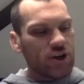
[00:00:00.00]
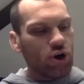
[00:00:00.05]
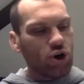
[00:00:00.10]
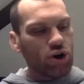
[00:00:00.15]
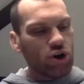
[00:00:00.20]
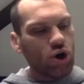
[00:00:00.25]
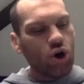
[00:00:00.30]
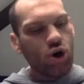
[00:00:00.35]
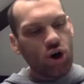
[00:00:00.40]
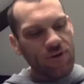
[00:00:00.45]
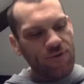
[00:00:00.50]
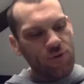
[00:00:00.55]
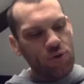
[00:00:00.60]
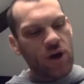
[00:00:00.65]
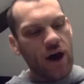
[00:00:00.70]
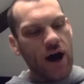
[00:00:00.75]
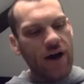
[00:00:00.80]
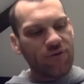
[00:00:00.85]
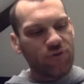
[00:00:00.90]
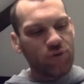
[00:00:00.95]
or if you
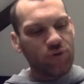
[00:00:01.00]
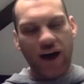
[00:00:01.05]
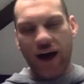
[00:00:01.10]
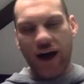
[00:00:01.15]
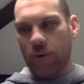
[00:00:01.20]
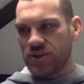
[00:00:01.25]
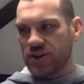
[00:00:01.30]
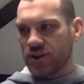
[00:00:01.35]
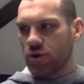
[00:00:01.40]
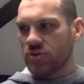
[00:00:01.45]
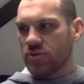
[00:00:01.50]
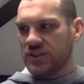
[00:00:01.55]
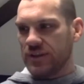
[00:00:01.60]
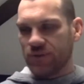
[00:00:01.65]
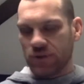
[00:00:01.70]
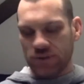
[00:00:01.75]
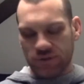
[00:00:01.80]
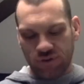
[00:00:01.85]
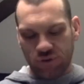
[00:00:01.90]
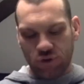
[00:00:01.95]
can't do that, which I know is
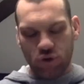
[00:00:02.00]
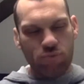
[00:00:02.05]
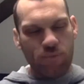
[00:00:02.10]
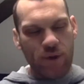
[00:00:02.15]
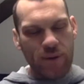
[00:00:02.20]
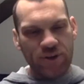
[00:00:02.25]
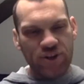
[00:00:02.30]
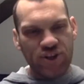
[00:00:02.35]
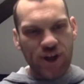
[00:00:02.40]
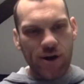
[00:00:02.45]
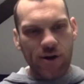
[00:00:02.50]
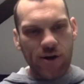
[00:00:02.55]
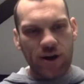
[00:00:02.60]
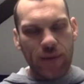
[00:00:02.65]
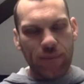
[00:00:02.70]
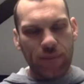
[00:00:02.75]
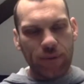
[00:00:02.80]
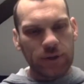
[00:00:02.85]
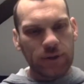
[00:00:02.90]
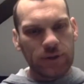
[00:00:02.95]
difficult to do, maybe share a
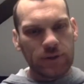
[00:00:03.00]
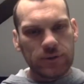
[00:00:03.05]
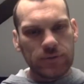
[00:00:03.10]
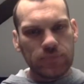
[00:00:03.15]
couple.